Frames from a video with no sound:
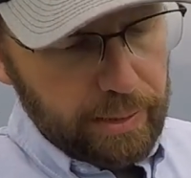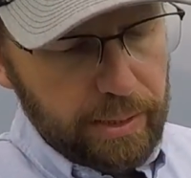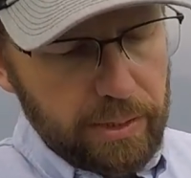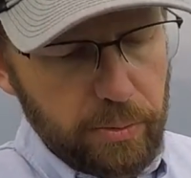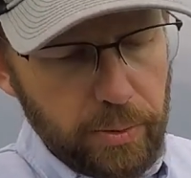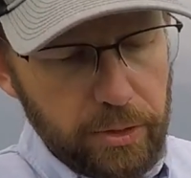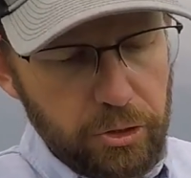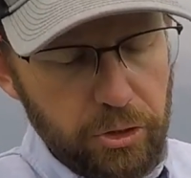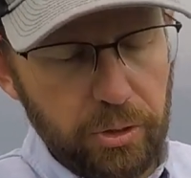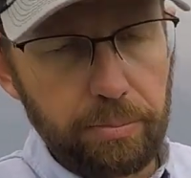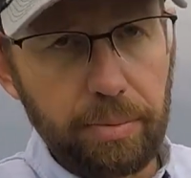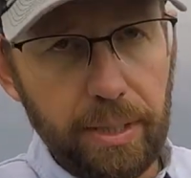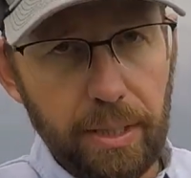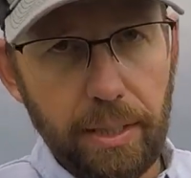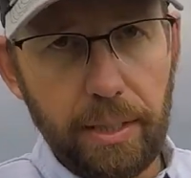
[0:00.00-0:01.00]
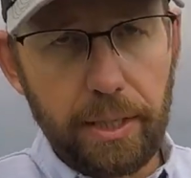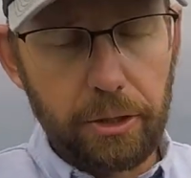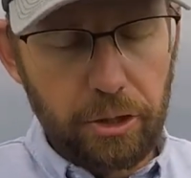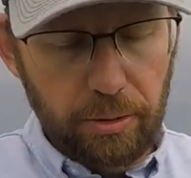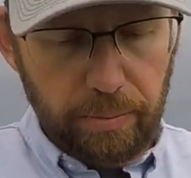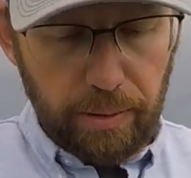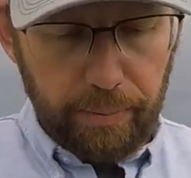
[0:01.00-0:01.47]
So it should be
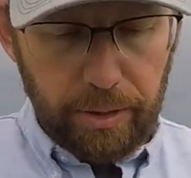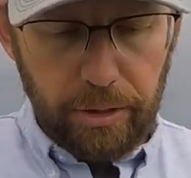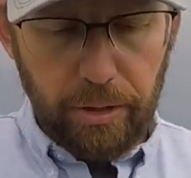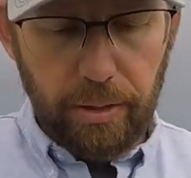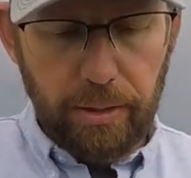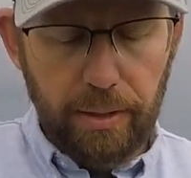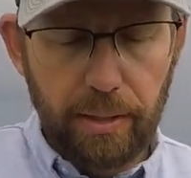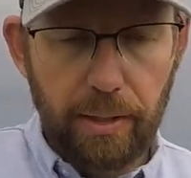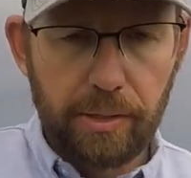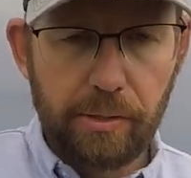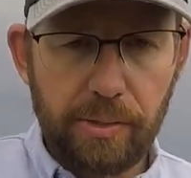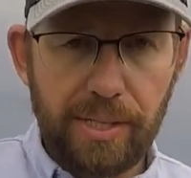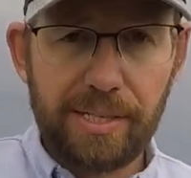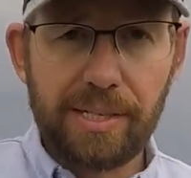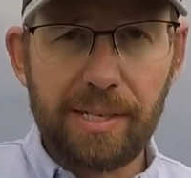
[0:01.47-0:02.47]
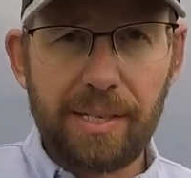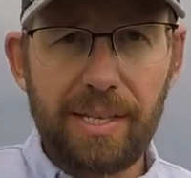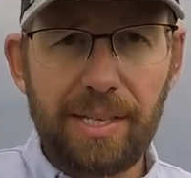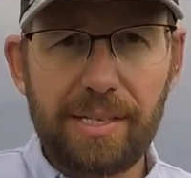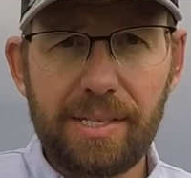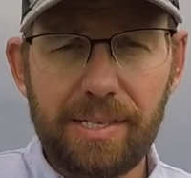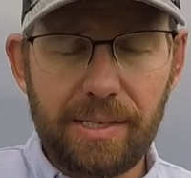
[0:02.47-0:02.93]
mature. So this
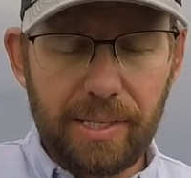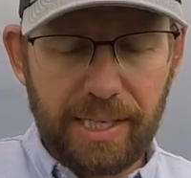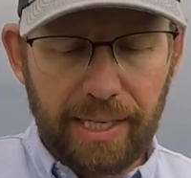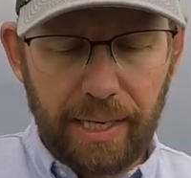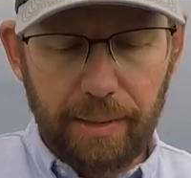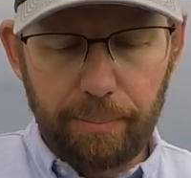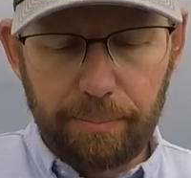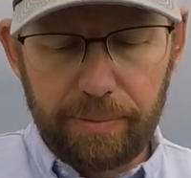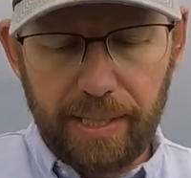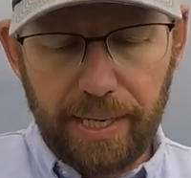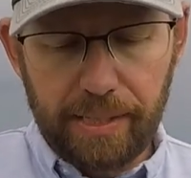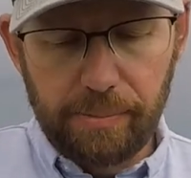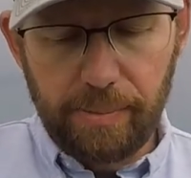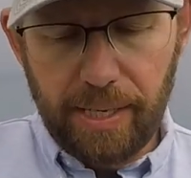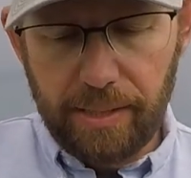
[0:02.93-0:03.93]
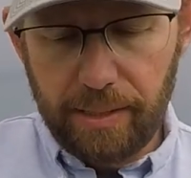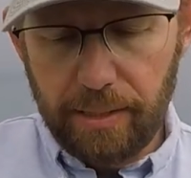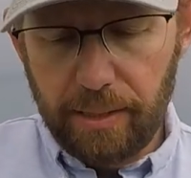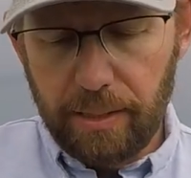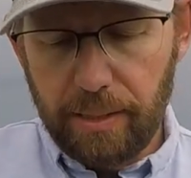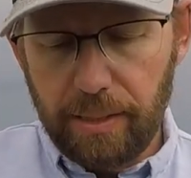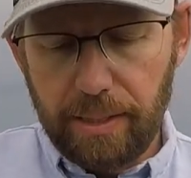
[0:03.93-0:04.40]
is the cut test
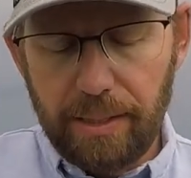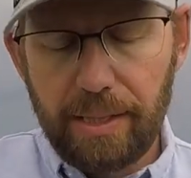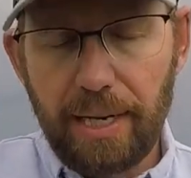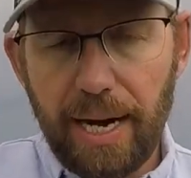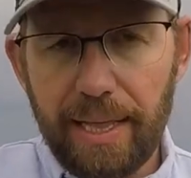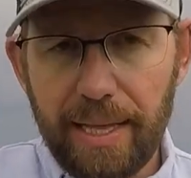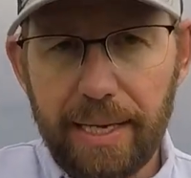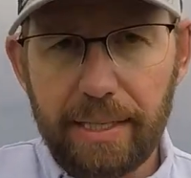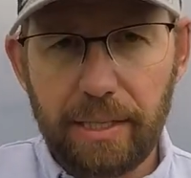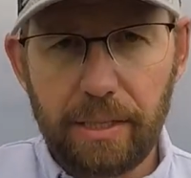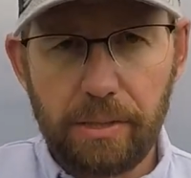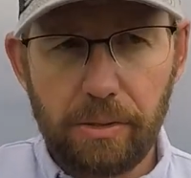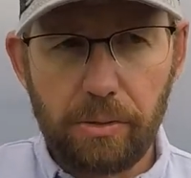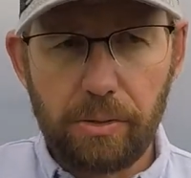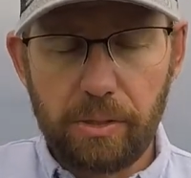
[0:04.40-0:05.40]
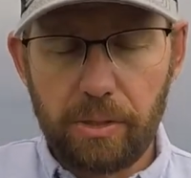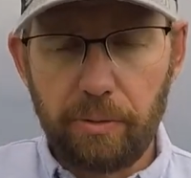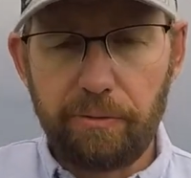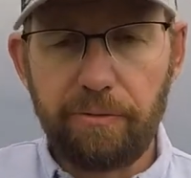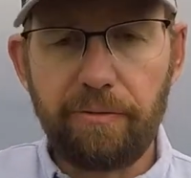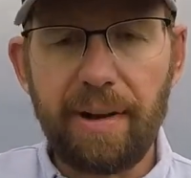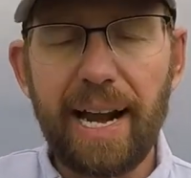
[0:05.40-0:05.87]
method that I like to use
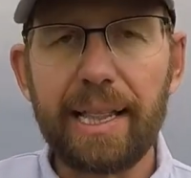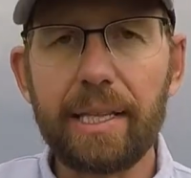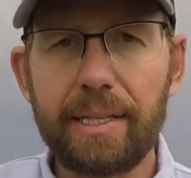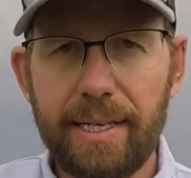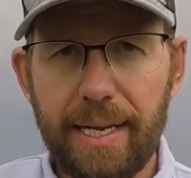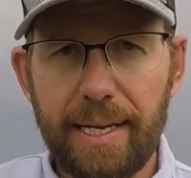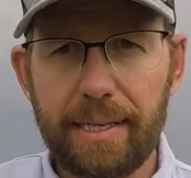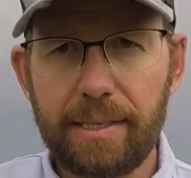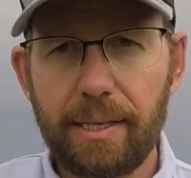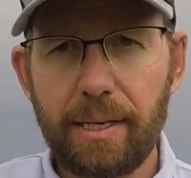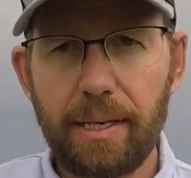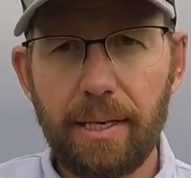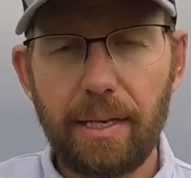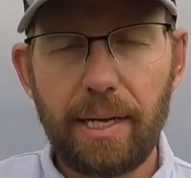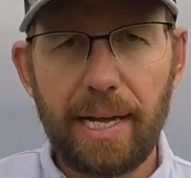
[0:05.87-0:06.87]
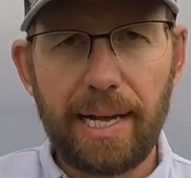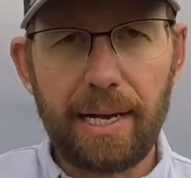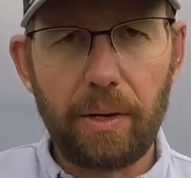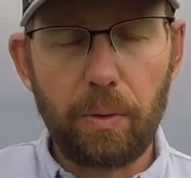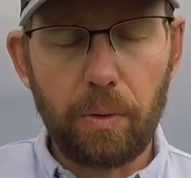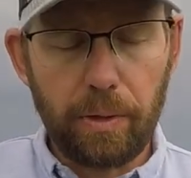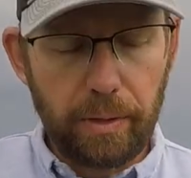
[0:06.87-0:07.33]
to validate
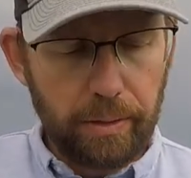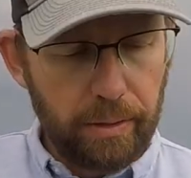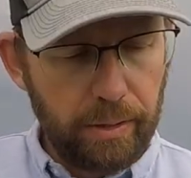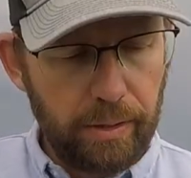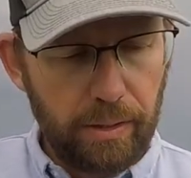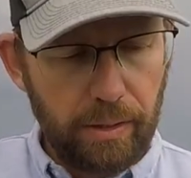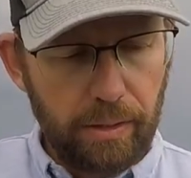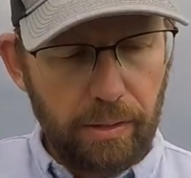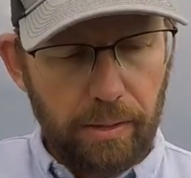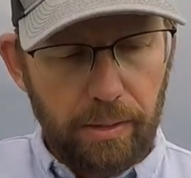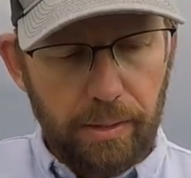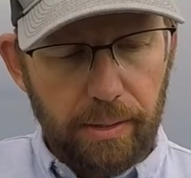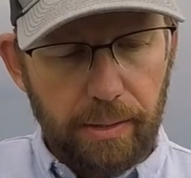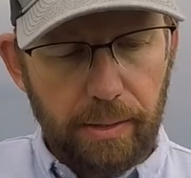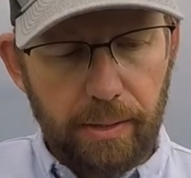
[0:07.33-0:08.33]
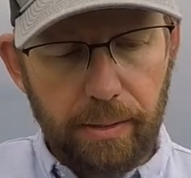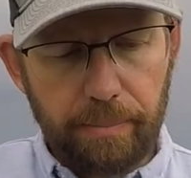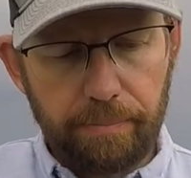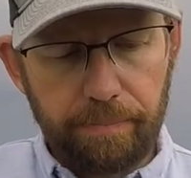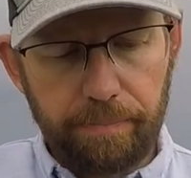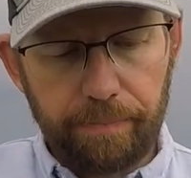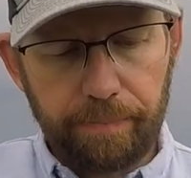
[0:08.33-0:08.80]
whether
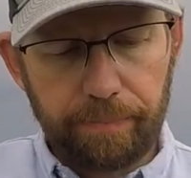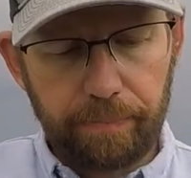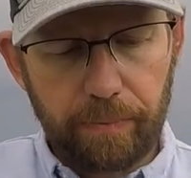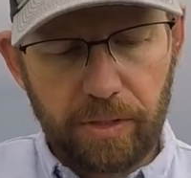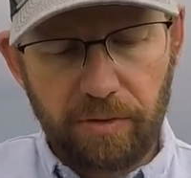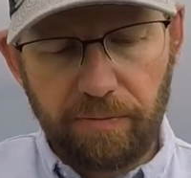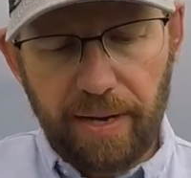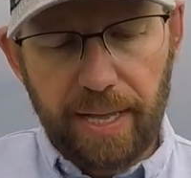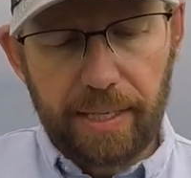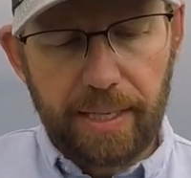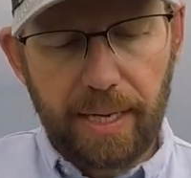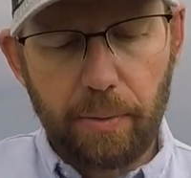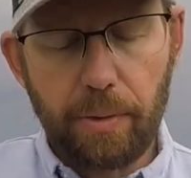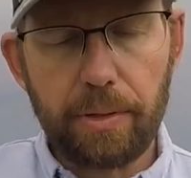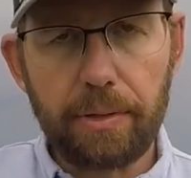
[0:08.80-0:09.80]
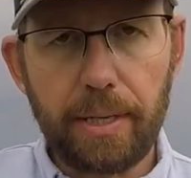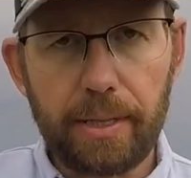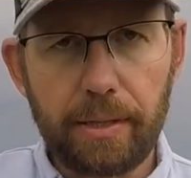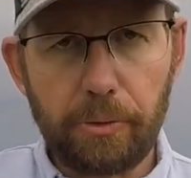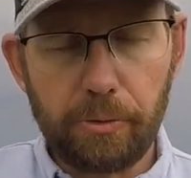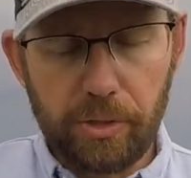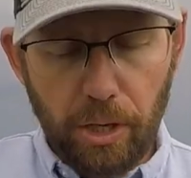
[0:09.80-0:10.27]
or
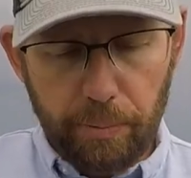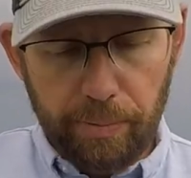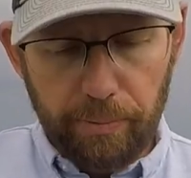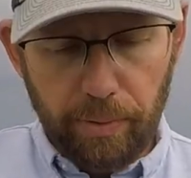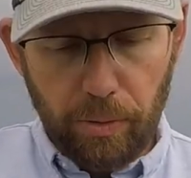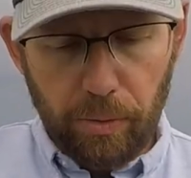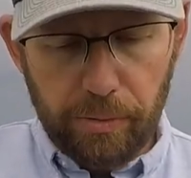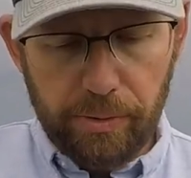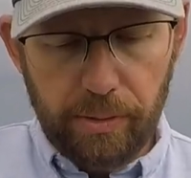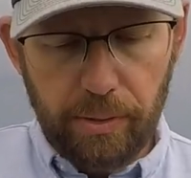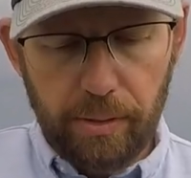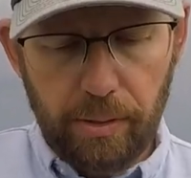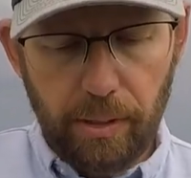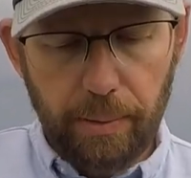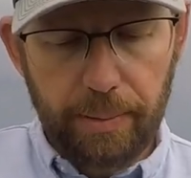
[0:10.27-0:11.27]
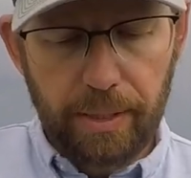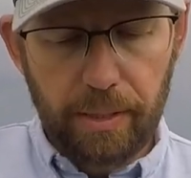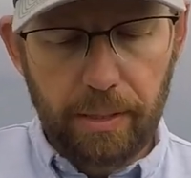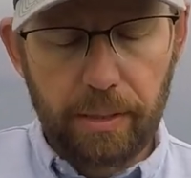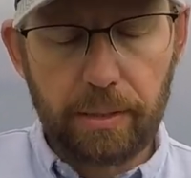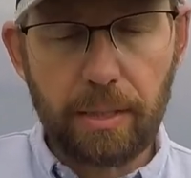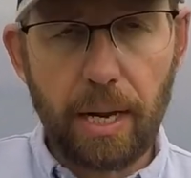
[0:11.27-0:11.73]
not those open bolls,
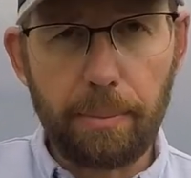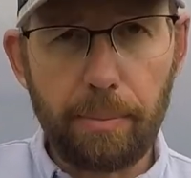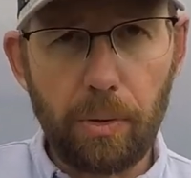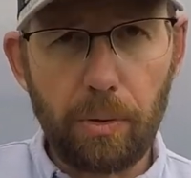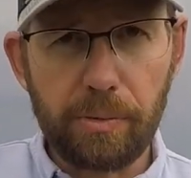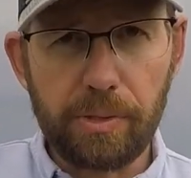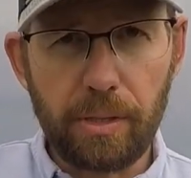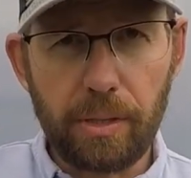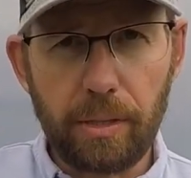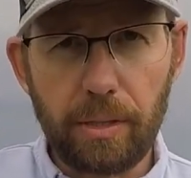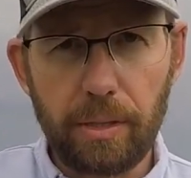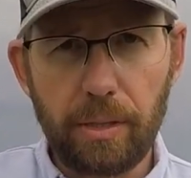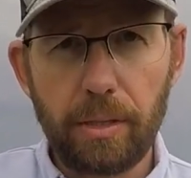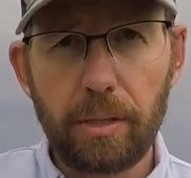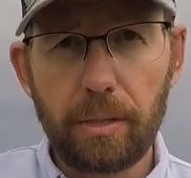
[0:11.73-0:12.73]
the top bolls are